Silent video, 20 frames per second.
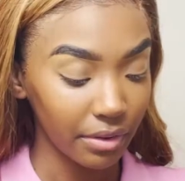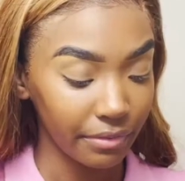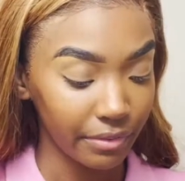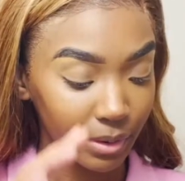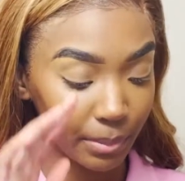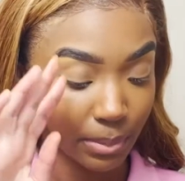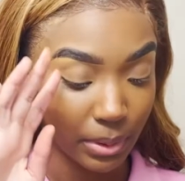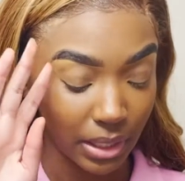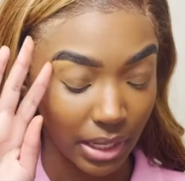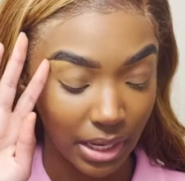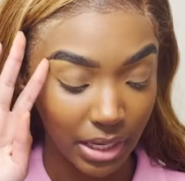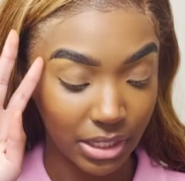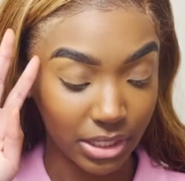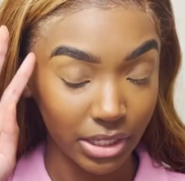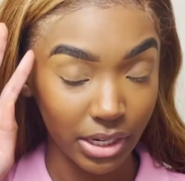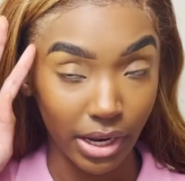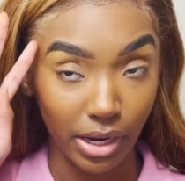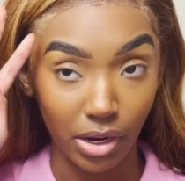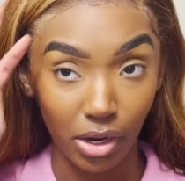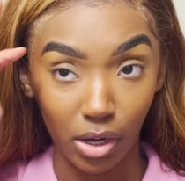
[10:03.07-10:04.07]
For blush,
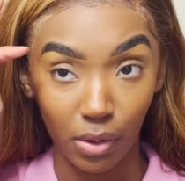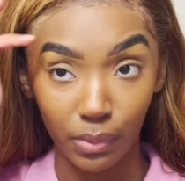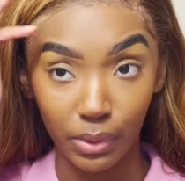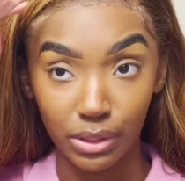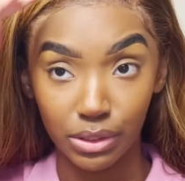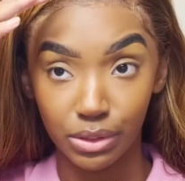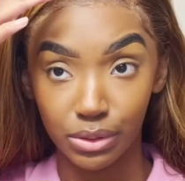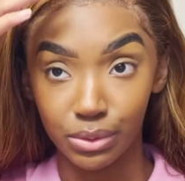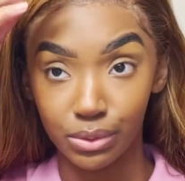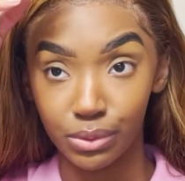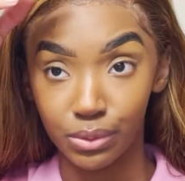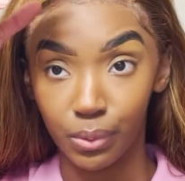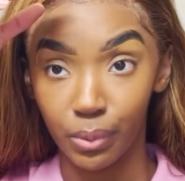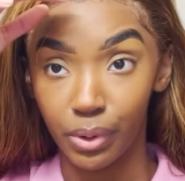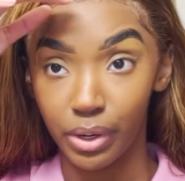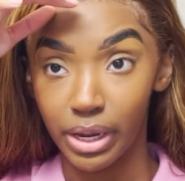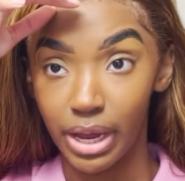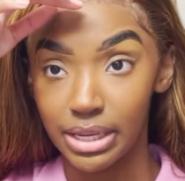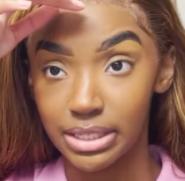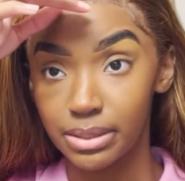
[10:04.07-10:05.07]
I always use
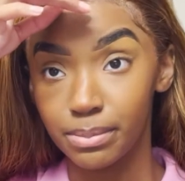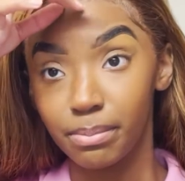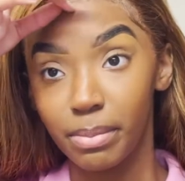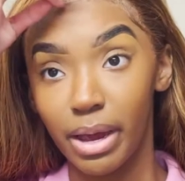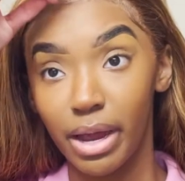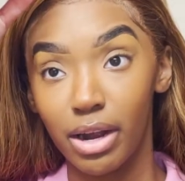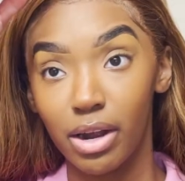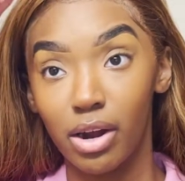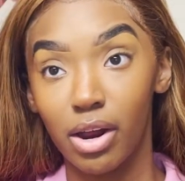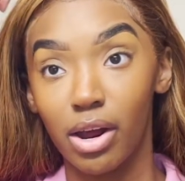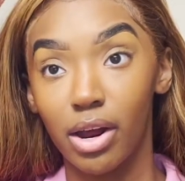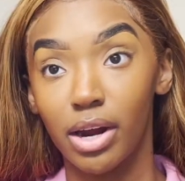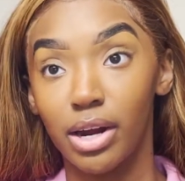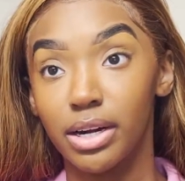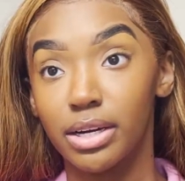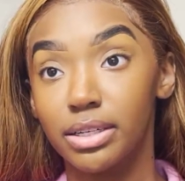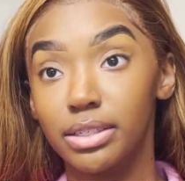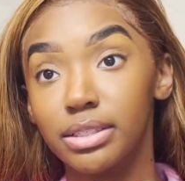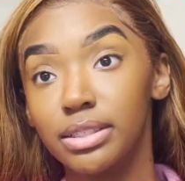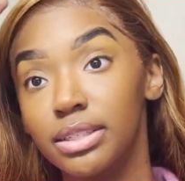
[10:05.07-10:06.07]
Orgasm by
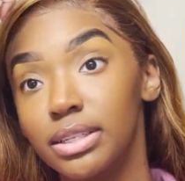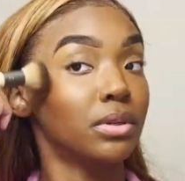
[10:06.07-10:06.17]
NARS.